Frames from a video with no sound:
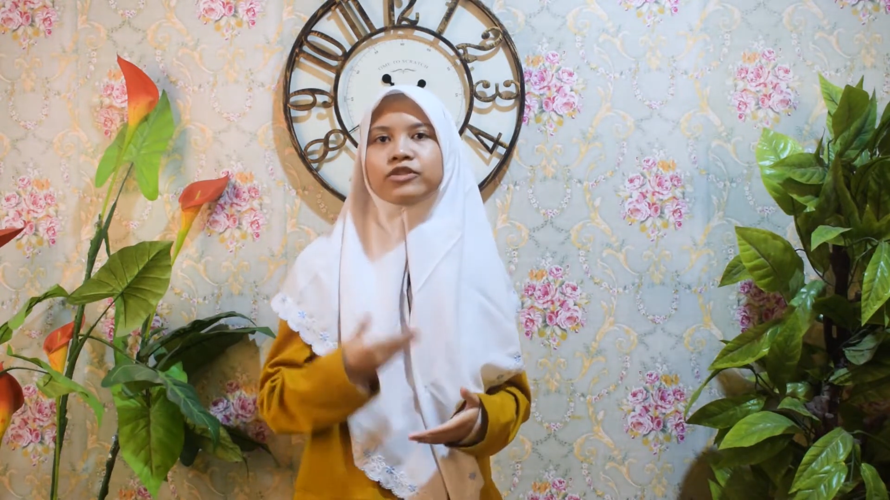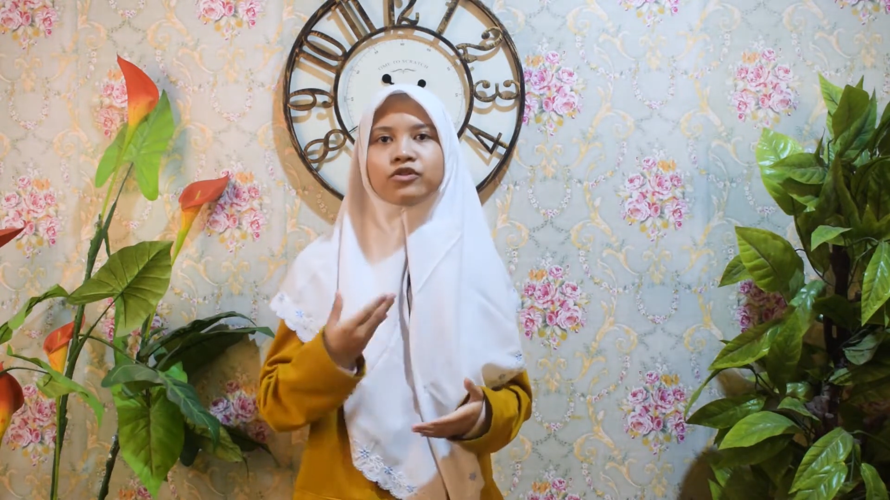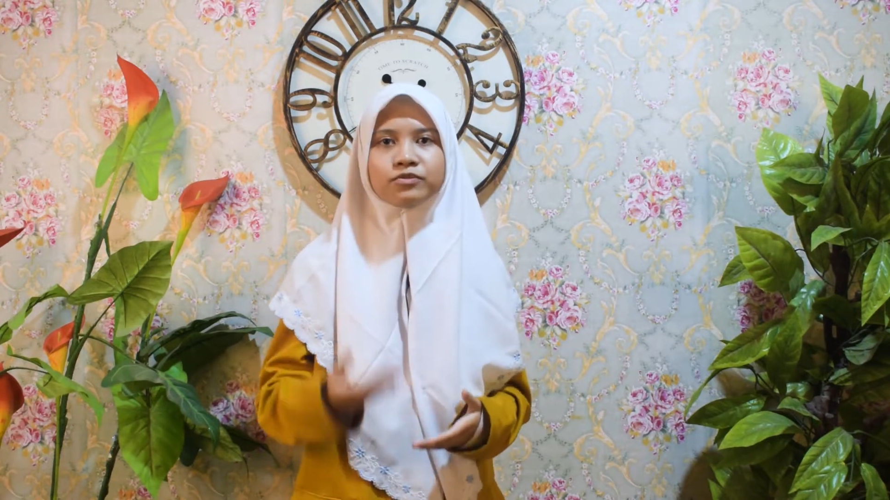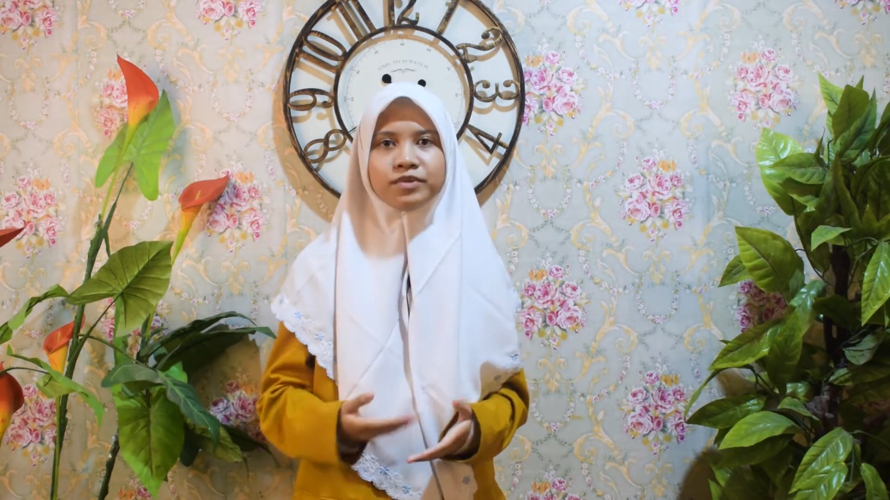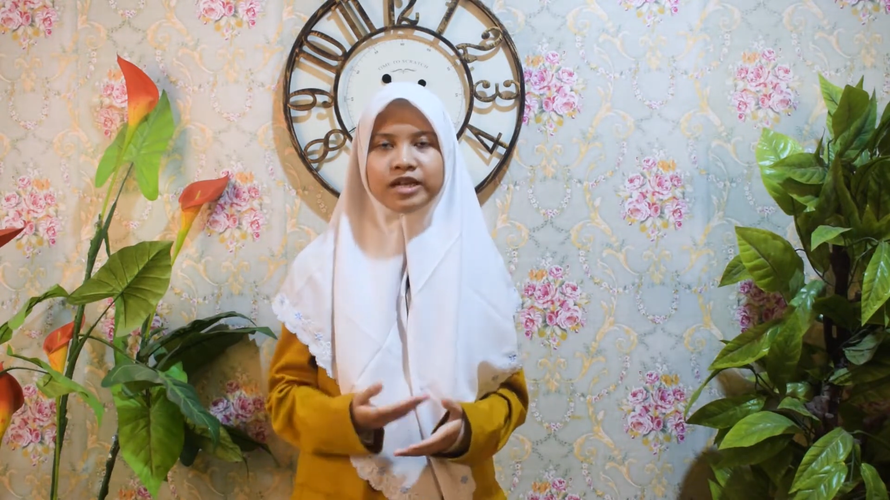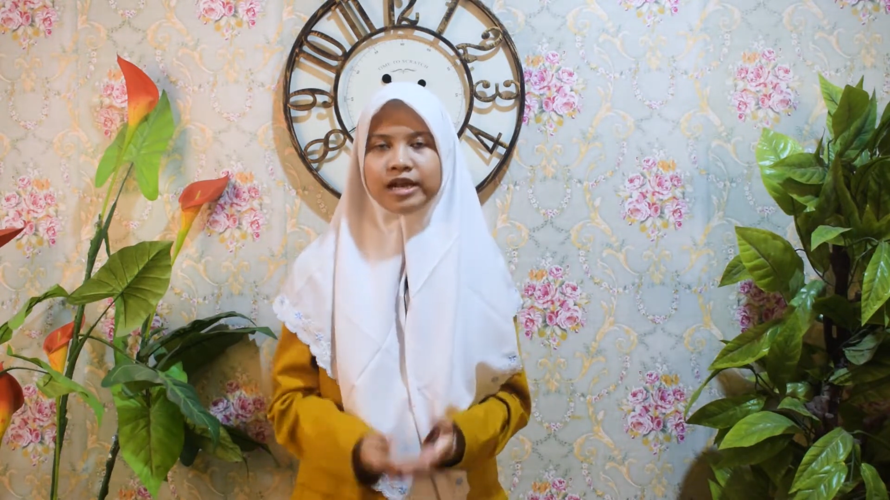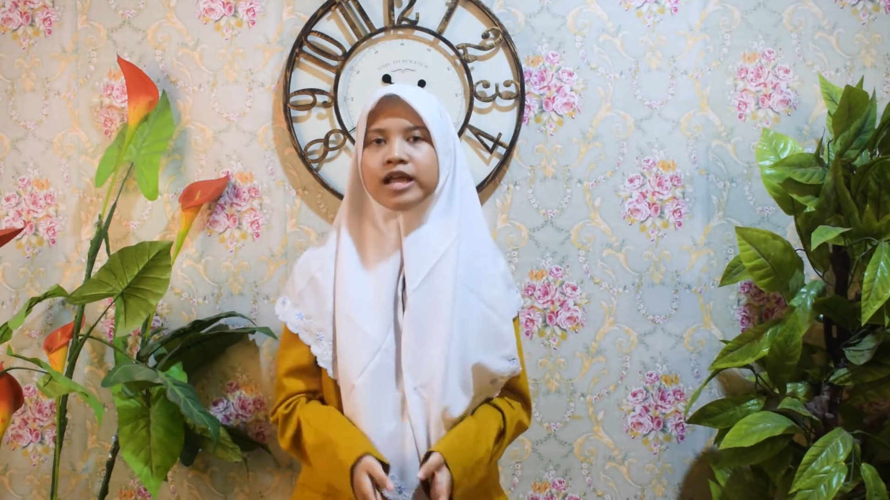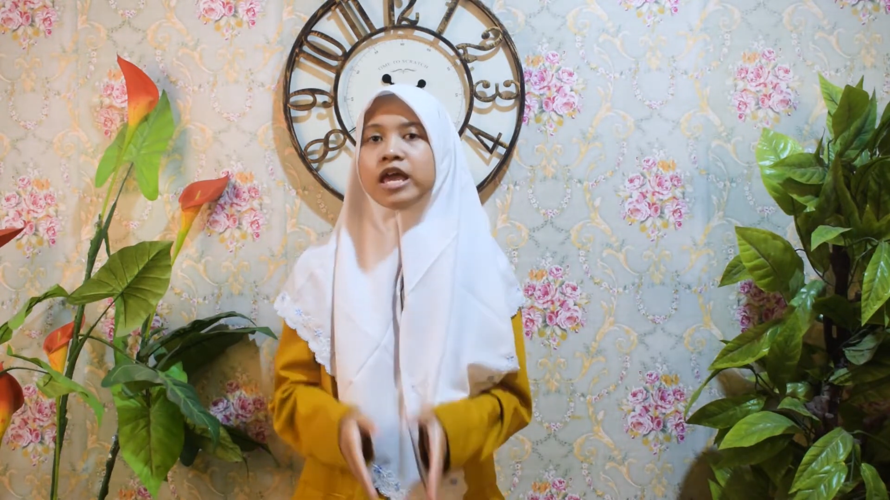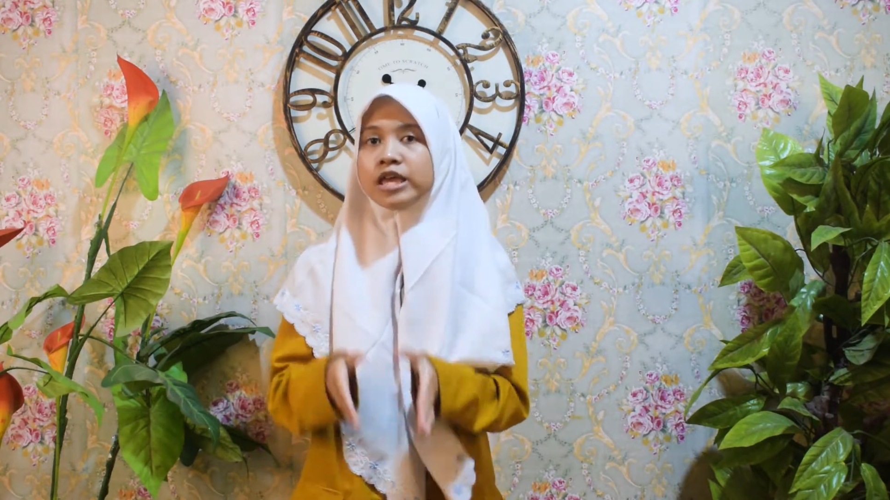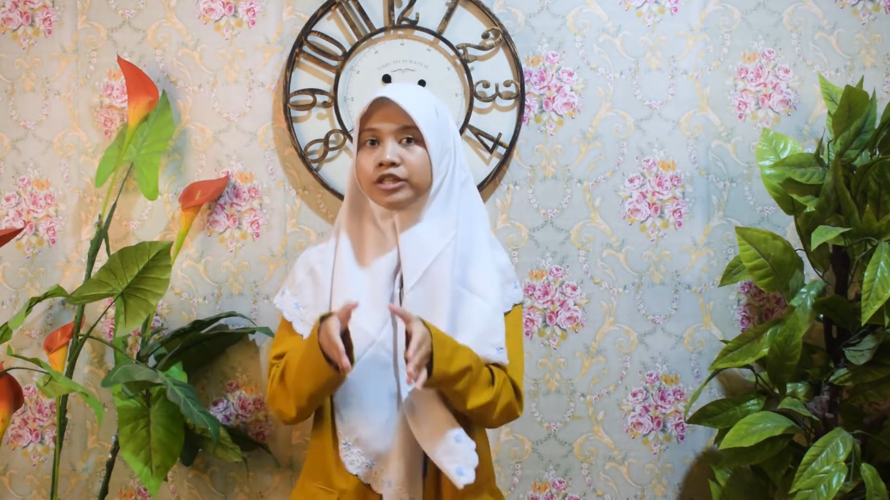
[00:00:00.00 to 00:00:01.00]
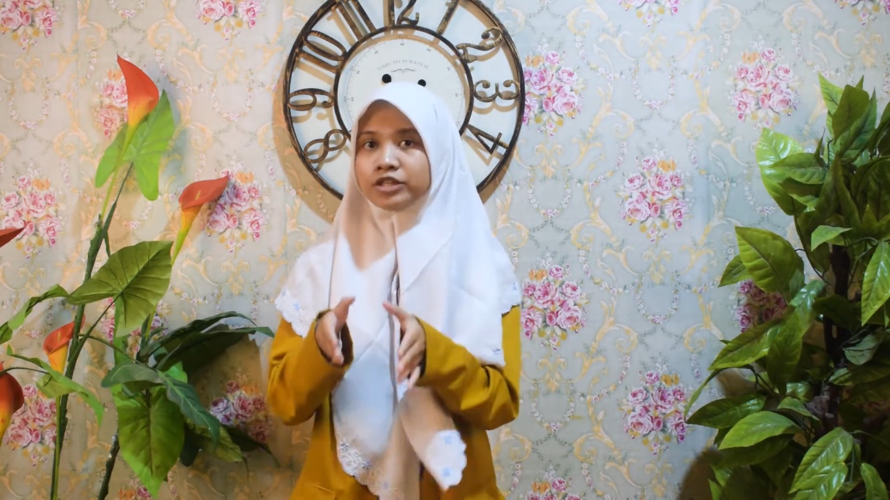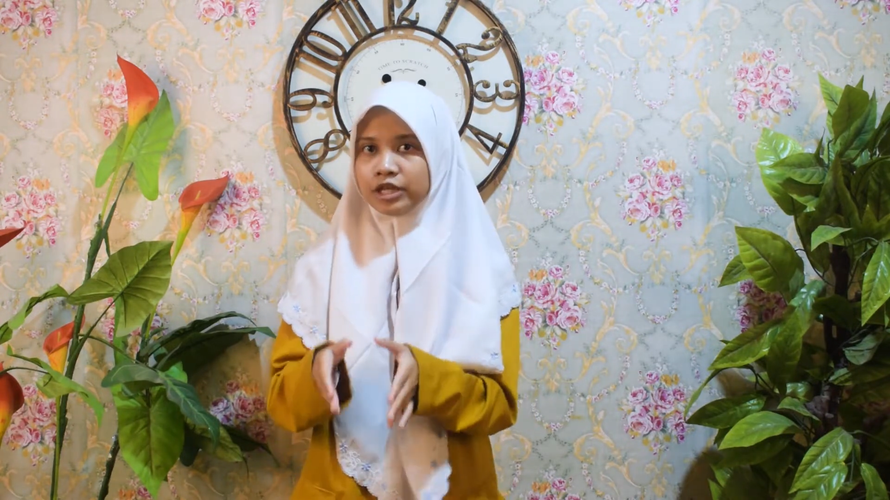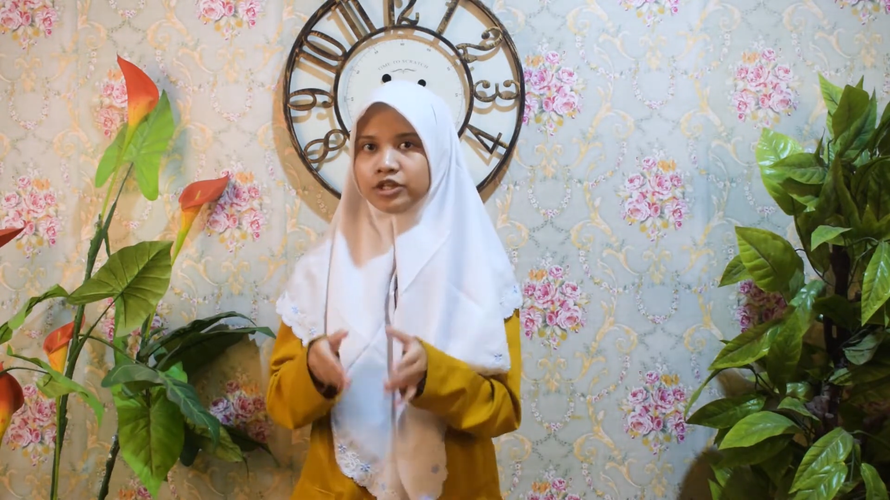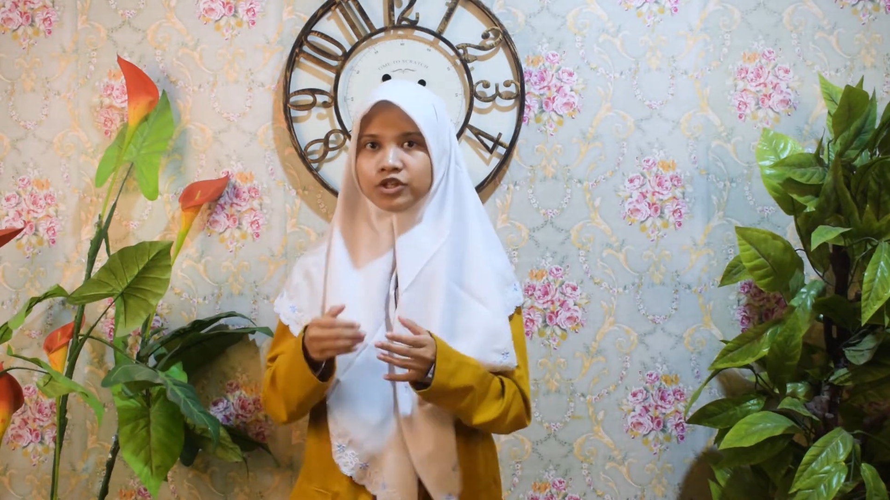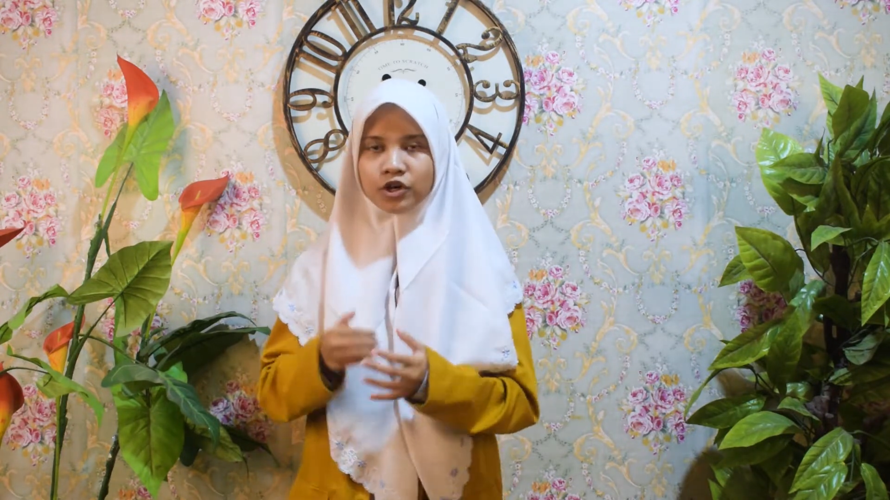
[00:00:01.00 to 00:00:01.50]
that could be done in
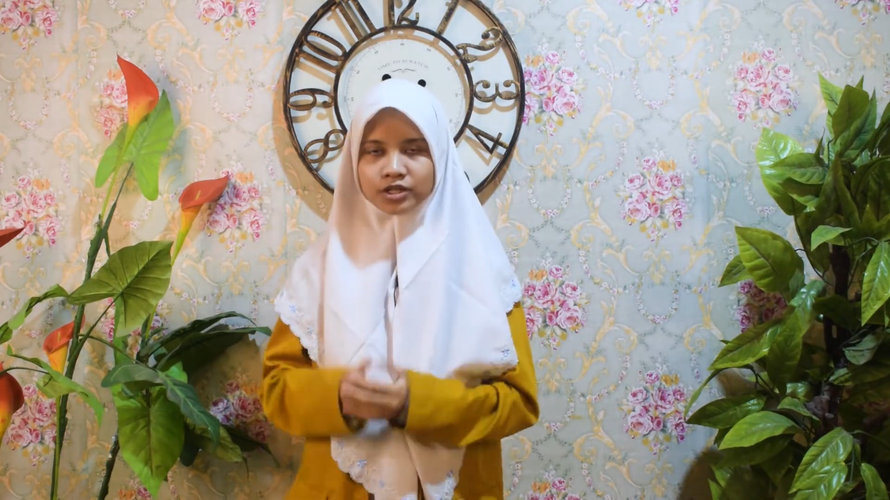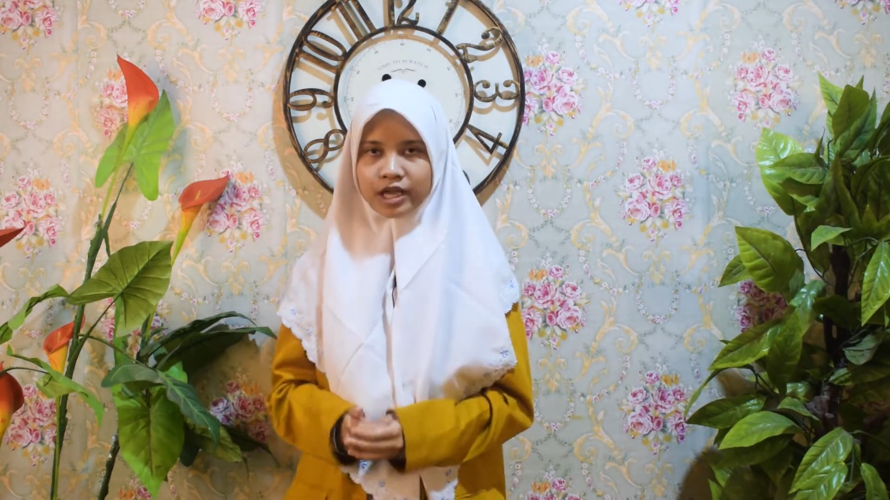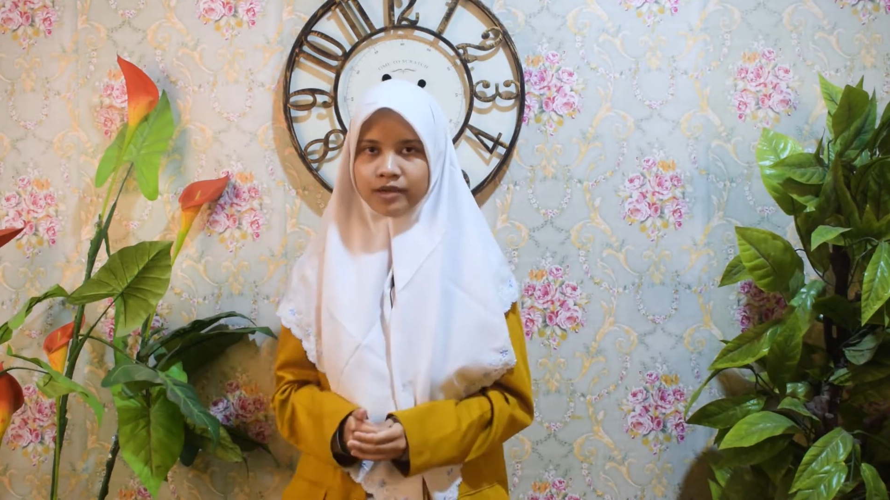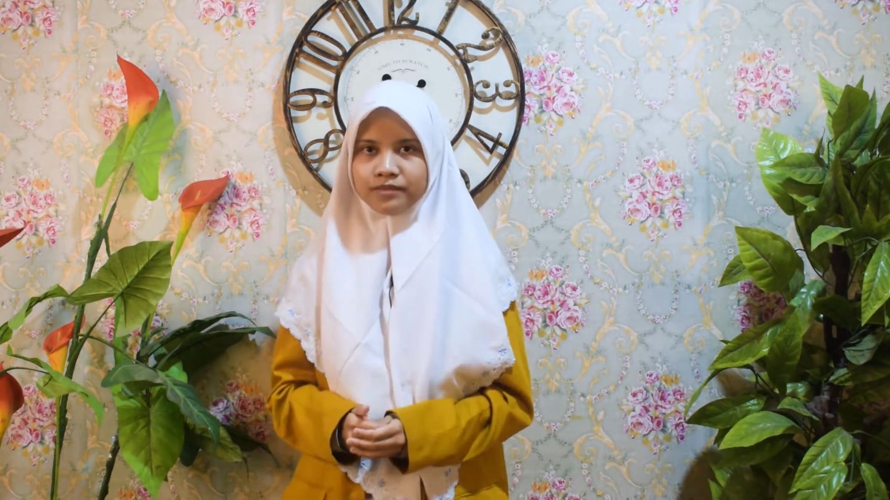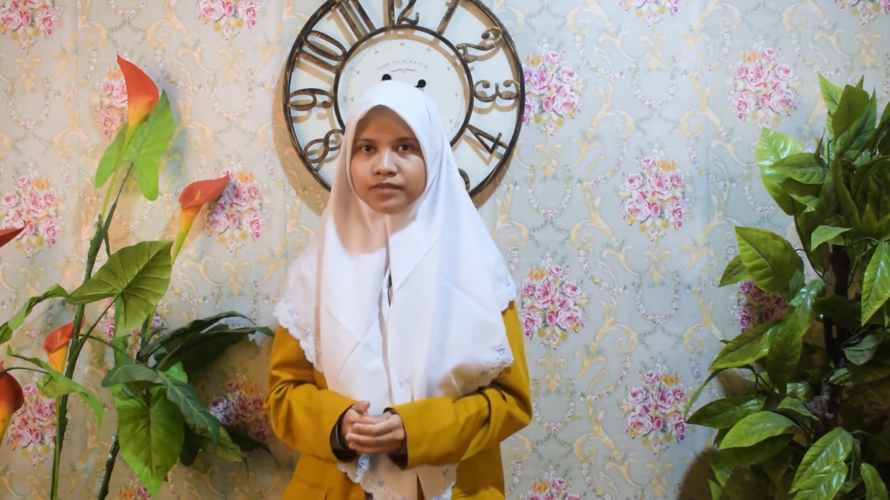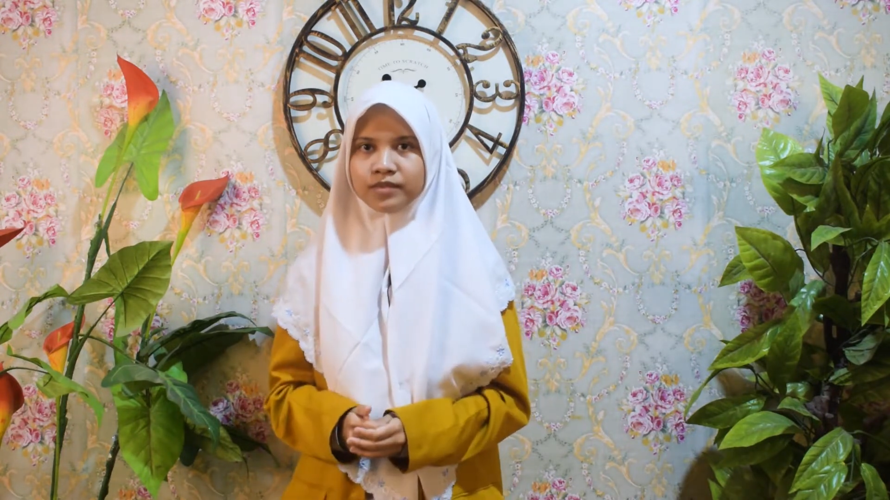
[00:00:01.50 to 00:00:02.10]
such a short time.